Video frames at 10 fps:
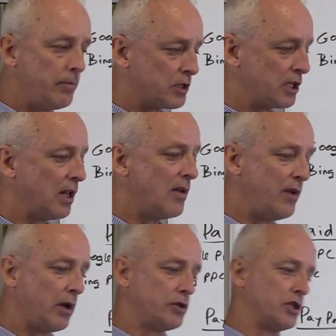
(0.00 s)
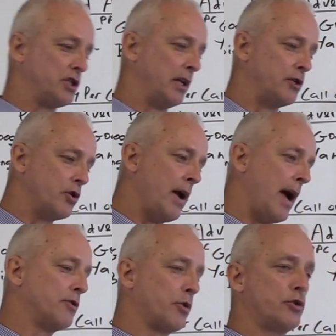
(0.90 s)
Instead of that vehicle just at your
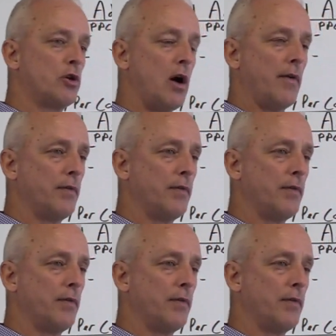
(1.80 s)
house or at your